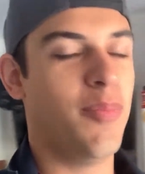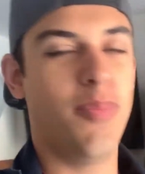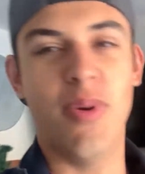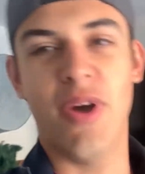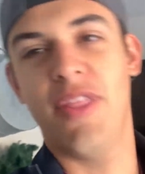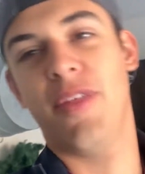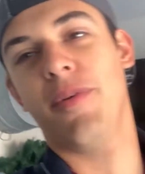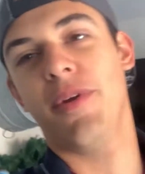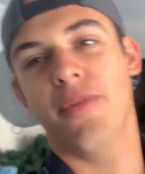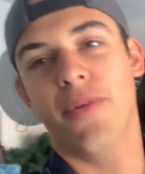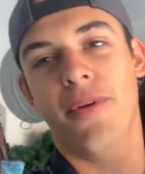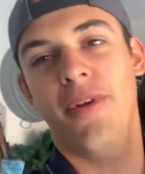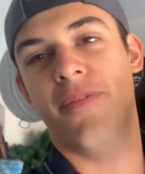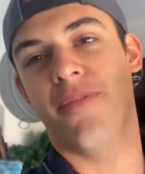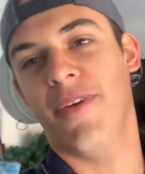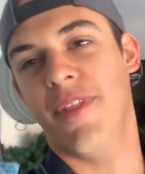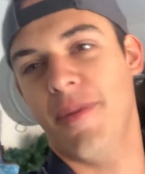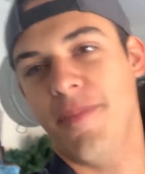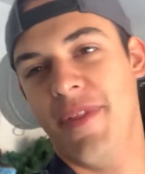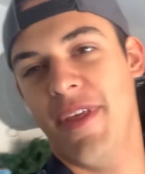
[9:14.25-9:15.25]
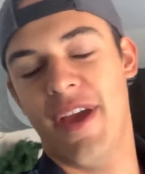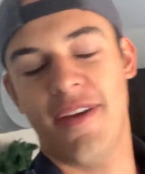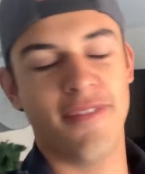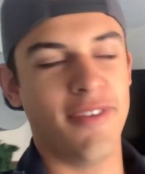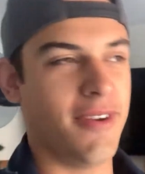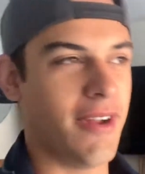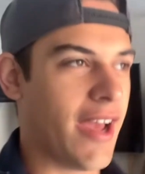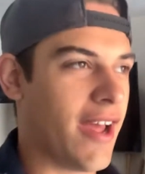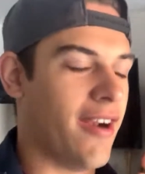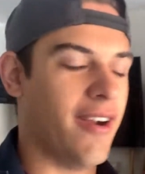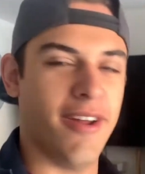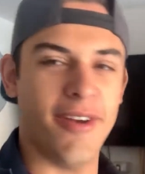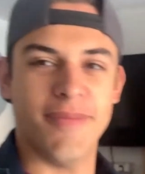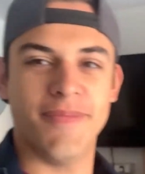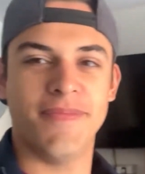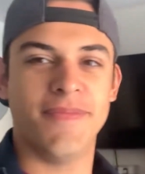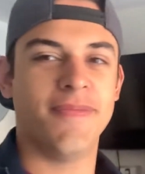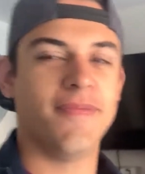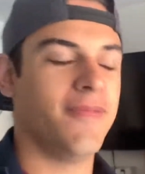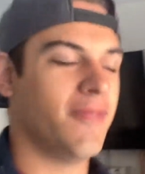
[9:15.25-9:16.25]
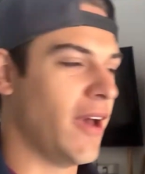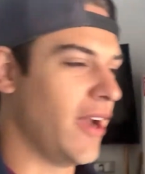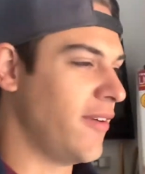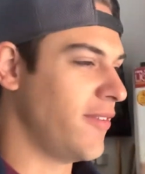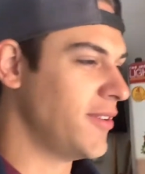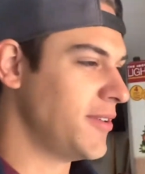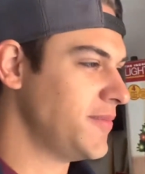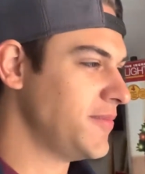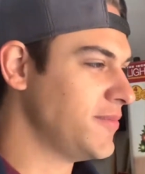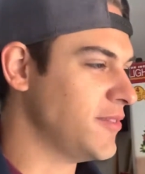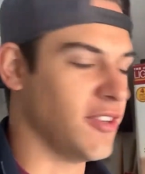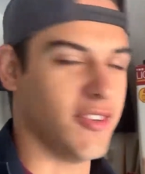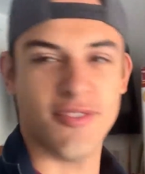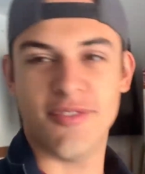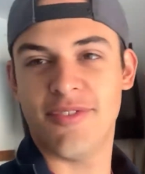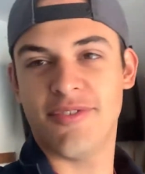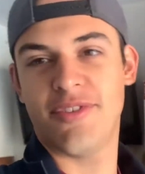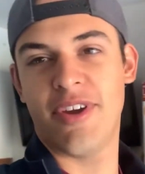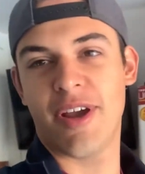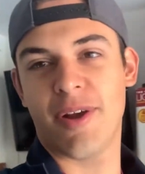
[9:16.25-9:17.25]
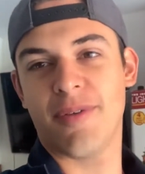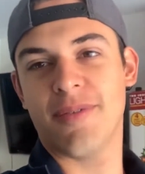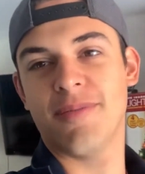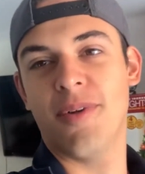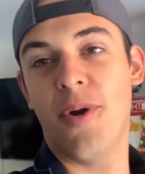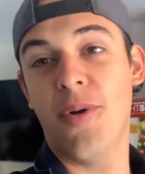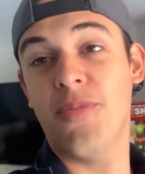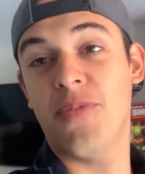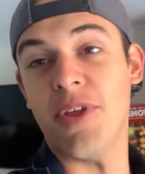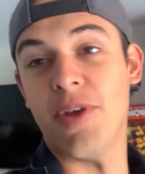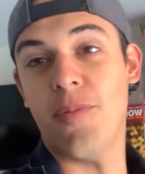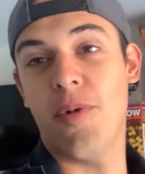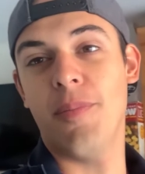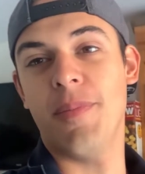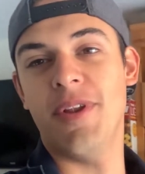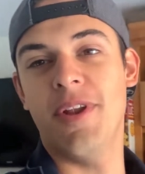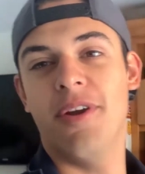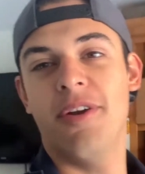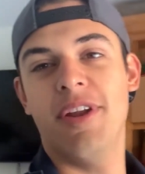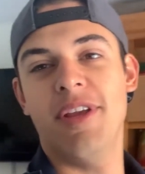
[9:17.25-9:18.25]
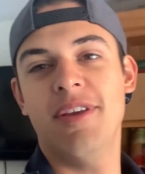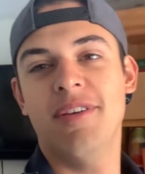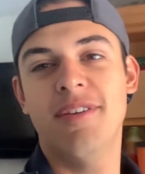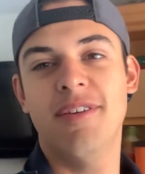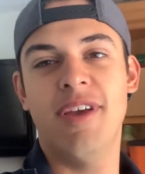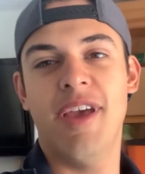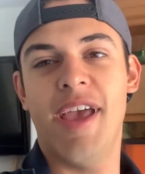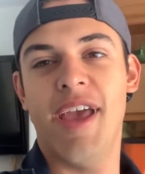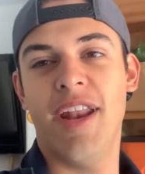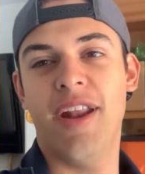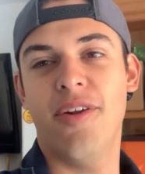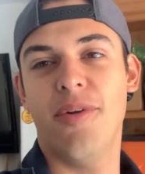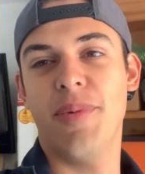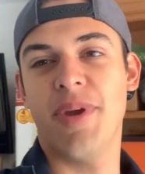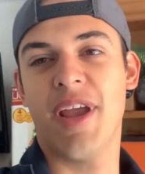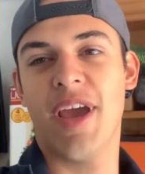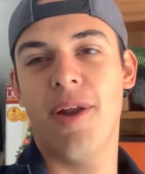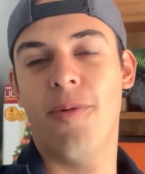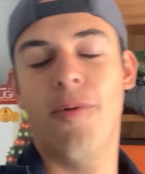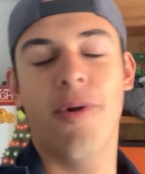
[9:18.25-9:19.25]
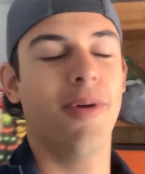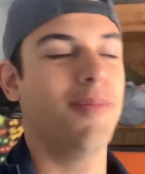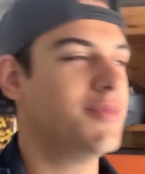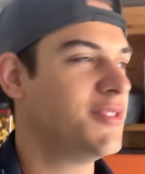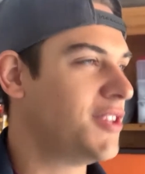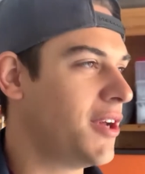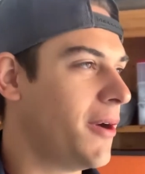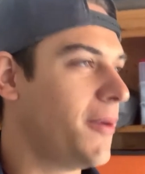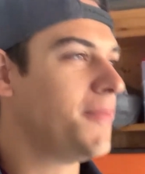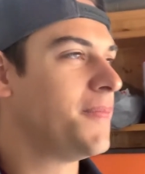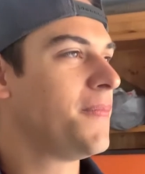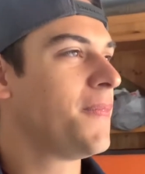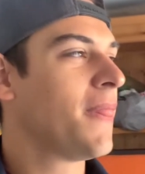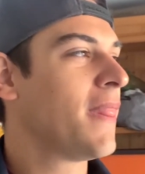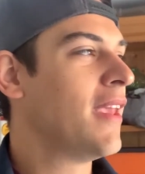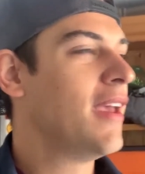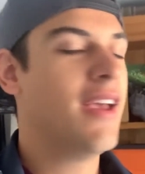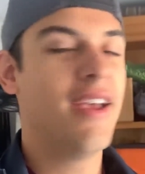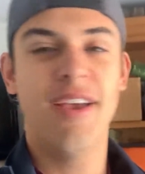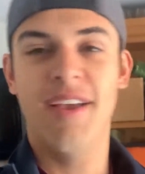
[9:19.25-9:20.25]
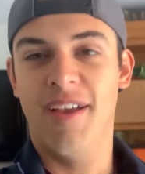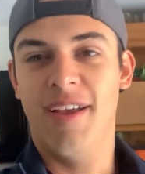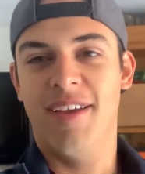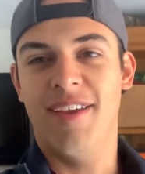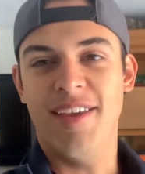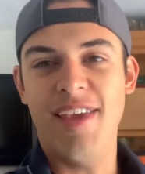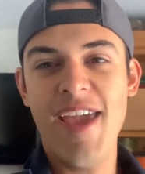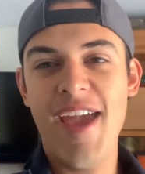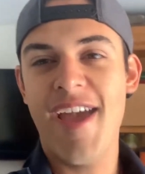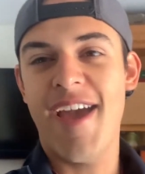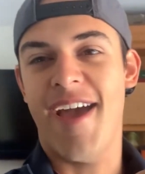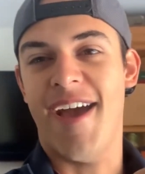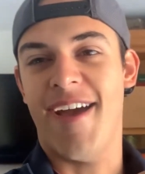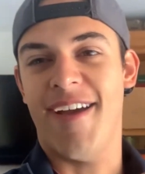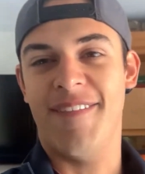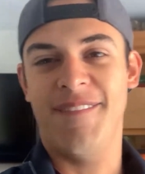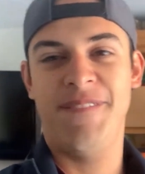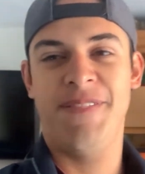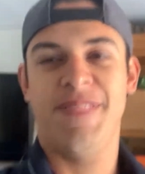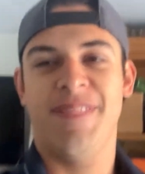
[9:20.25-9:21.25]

but then we ruin it for them in the afternoon. I don't know, whatever, just track, hopefully it won't be dirty and it'll be kind of warm. So yeah,